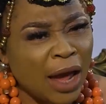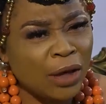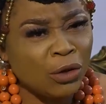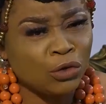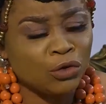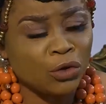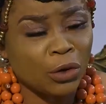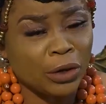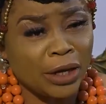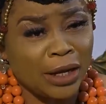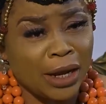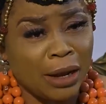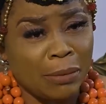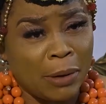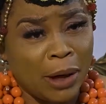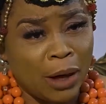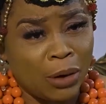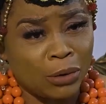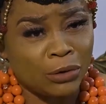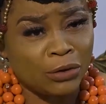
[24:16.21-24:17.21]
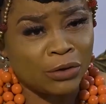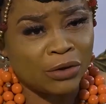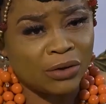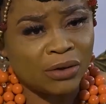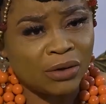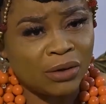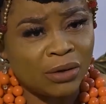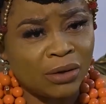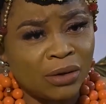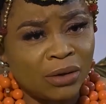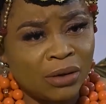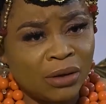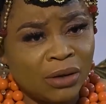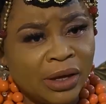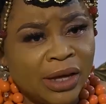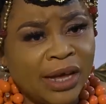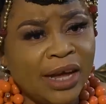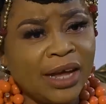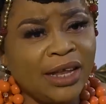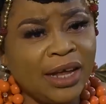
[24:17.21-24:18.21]
are you talking about?
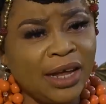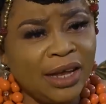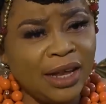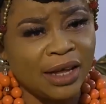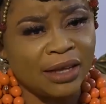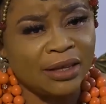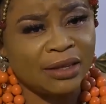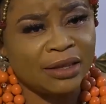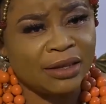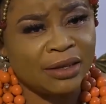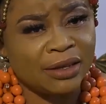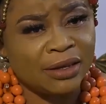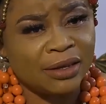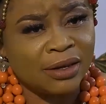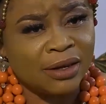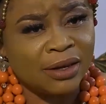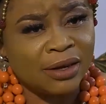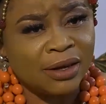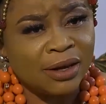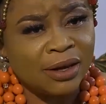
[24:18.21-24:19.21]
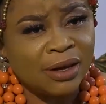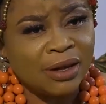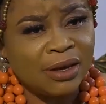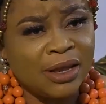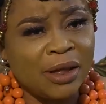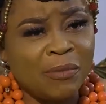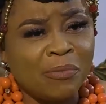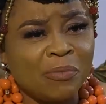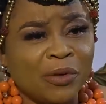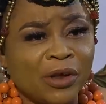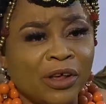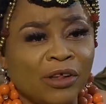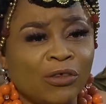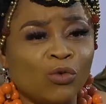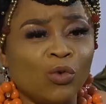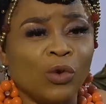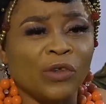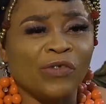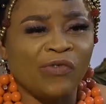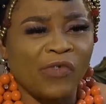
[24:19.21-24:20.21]
He didn't. The
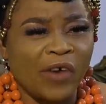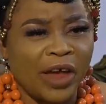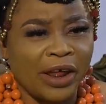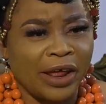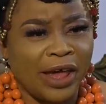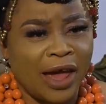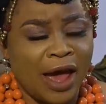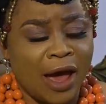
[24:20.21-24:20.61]
prince was very